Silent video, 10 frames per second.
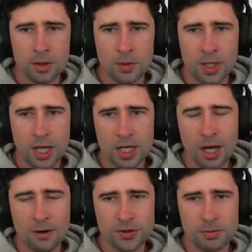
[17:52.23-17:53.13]
We
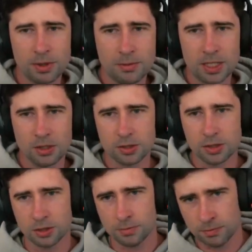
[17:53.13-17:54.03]
comfortably beat
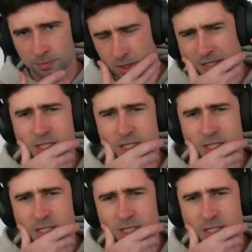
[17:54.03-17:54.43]
Doctor Doom. I